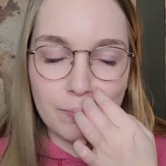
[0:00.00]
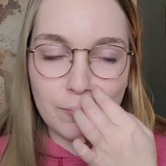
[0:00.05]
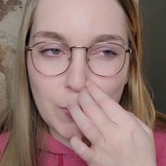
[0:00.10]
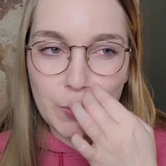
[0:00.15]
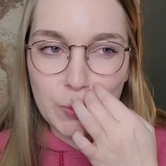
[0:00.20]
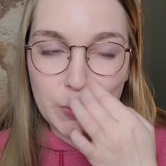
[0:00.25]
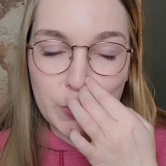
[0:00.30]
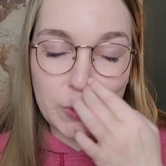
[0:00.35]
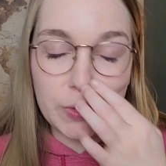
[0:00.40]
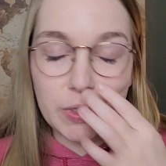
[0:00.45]

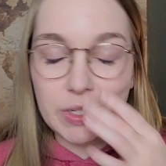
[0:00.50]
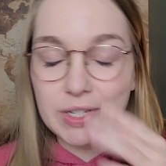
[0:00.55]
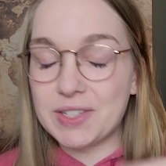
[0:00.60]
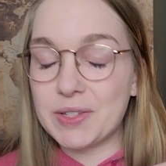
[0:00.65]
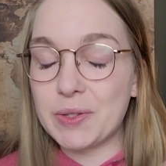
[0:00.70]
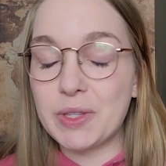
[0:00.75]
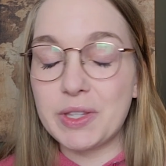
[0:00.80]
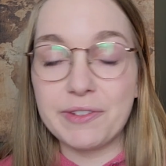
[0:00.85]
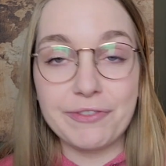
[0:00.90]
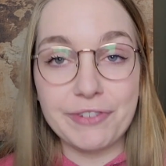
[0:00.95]
which was
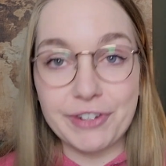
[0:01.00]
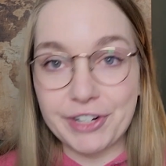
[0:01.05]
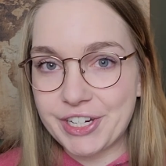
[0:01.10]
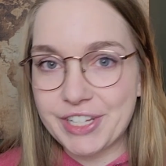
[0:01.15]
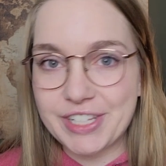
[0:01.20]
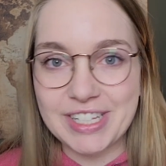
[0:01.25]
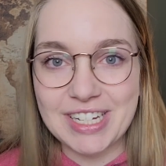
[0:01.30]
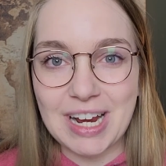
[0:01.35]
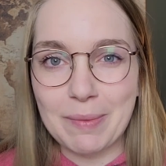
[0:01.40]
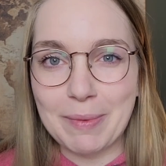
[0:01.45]
also the
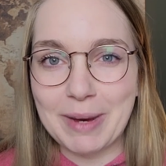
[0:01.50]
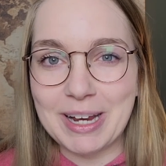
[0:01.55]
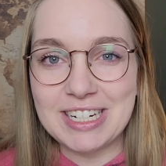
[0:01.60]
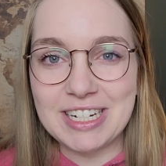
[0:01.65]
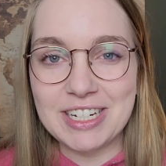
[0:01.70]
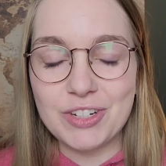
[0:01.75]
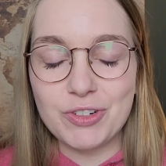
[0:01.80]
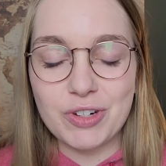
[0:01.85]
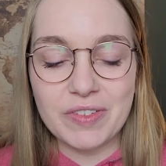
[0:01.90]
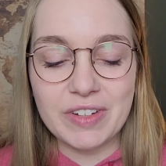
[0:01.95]
first time I
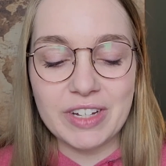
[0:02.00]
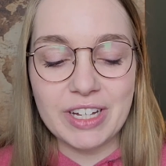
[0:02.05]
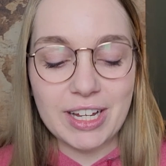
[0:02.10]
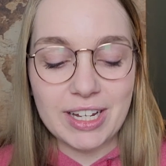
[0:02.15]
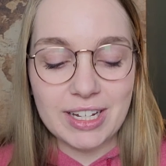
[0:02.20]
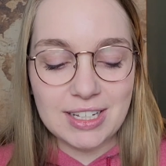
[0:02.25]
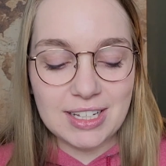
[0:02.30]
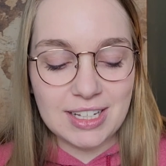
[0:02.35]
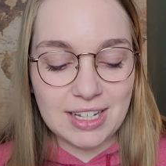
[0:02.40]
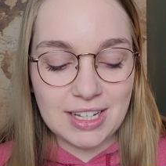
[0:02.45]
did trivia,
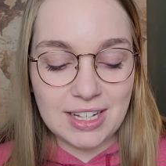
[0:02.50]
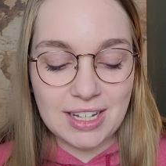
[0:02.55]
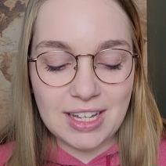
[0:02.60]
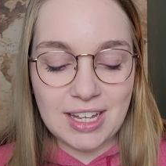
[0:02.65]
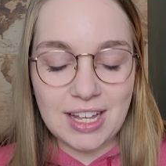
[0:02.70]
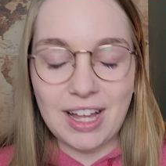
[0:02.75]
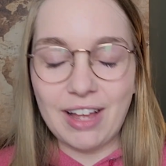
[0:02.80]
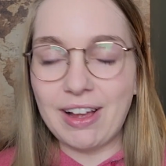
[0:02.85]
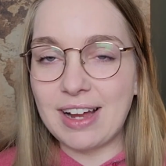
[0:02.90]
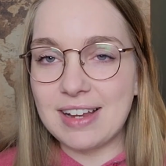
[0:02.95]

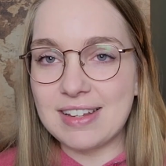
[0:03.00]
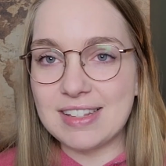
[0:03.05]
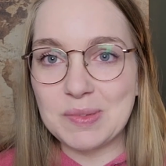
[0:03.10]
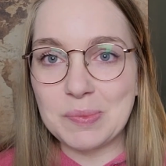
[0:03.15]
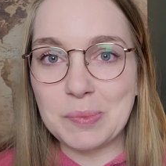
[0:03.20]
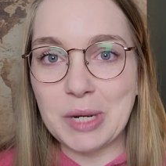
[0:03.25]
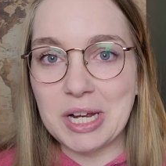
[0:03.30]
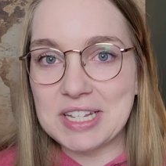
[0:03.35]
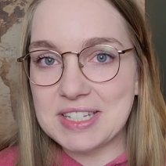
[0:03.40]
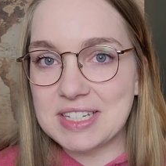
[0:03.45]
I got some
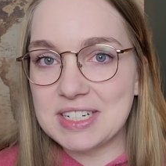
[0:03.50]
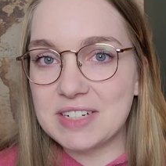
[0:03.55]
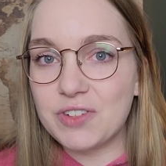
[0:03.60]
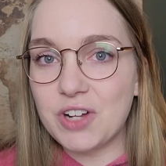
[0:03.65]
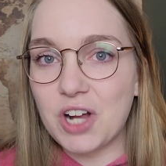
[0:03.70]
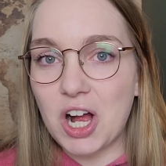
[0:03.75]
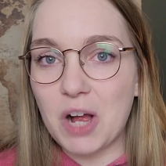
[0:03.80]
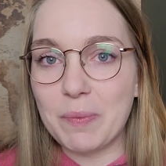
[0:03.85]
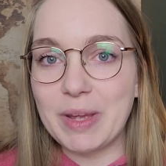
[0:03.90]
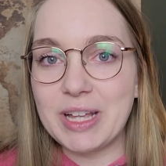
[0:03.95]
positive
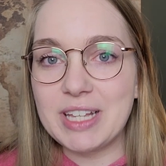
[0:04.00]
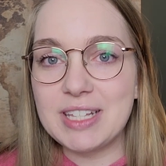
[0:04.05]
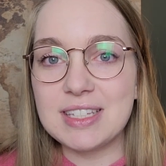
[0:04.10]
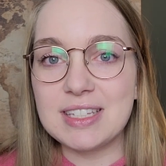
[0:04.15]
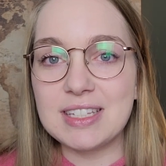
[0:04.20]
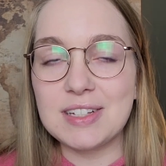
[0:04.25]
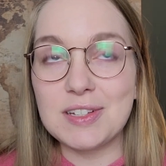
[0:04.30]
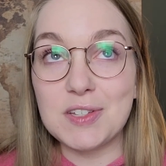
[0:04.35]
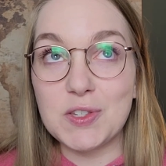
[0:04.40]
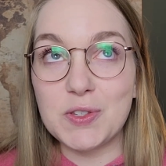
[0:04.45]

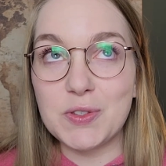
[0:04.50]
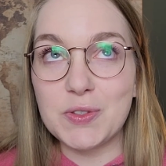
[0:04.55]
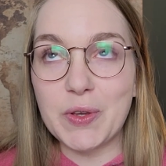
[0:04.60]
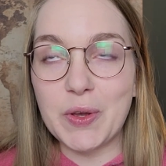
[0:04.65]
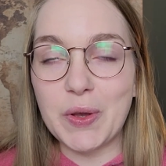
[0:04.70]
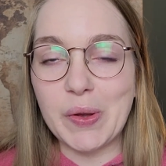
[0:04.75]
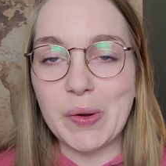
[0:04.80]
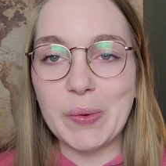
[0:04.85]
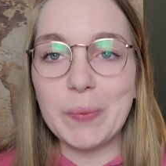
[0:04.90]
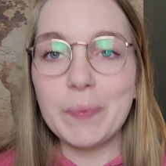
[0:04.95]
comments,
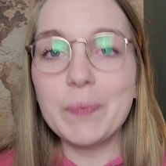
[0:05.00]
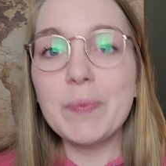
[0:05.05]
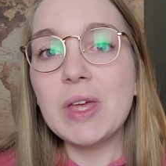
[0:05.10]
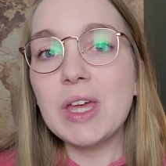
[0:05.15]
so